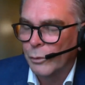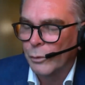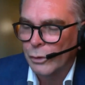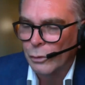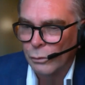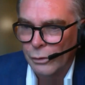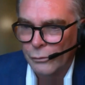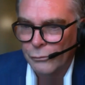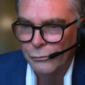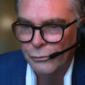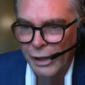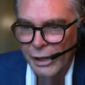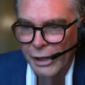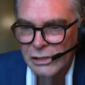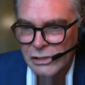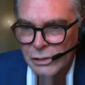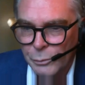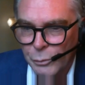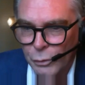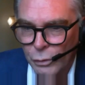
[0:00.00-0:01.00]
we call a
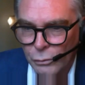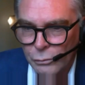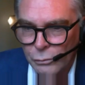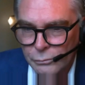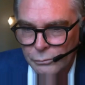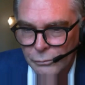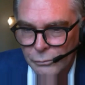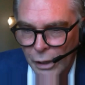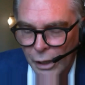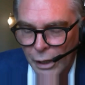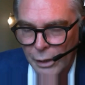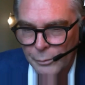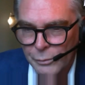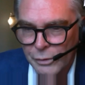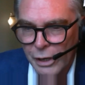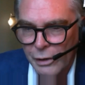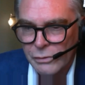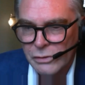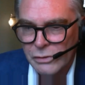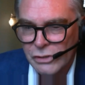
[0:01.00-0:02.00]
flexible
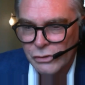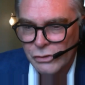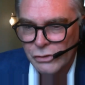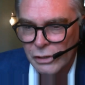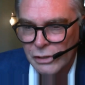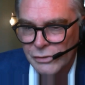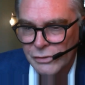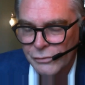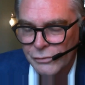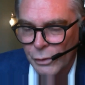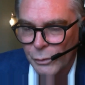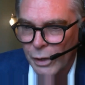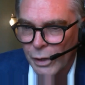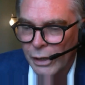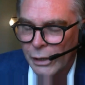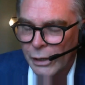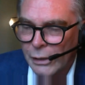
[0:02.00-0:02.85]
currency transfer, where